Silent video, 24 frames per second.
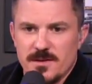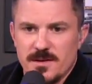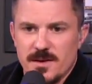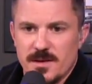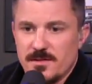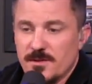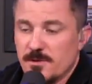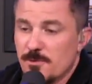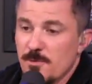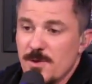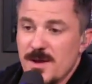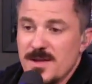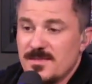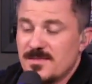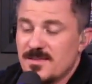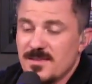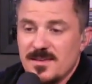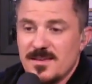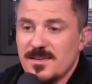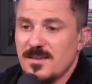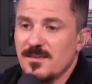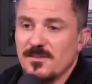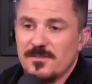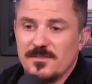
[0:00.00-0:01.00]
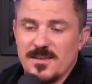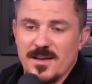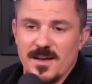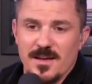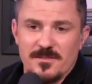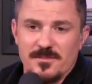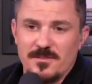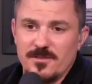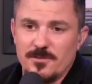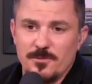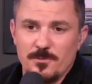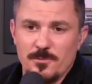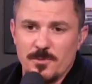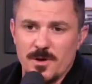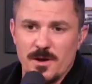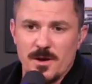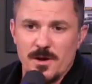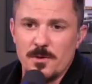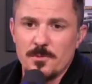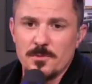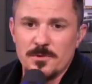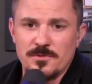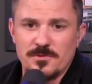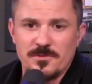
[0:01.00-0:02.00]
And the great thing is, guys, this is what I
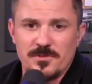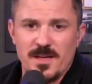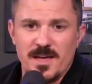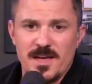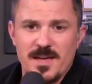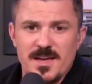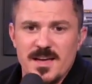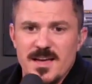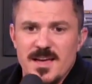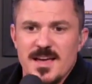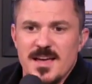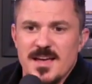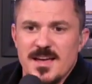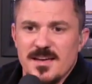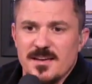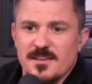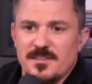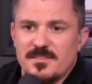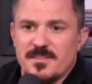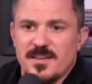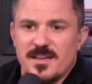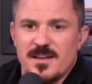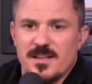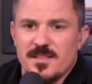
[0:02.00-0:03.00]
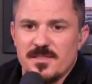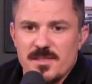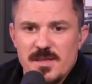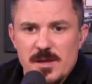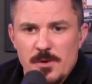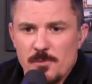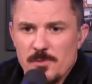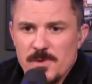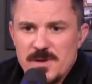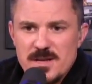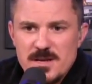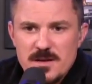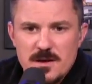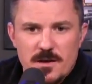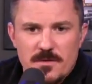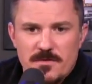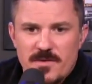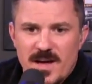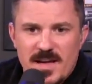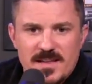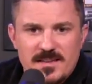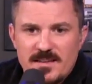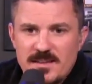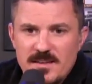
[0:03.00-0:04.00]
always say, is that in the arena of
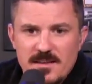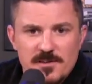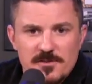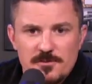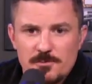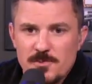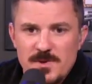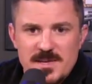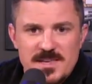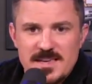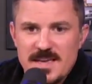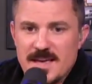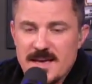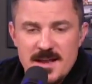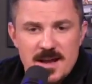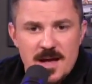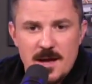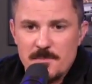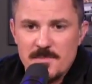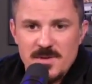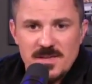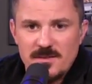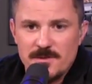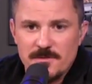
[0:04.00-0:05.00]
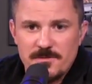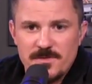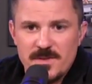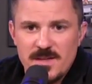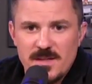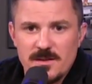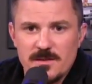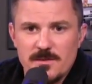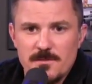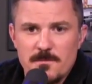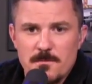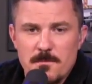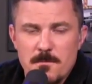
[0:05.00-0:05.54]
ideas, we cannot be defeated.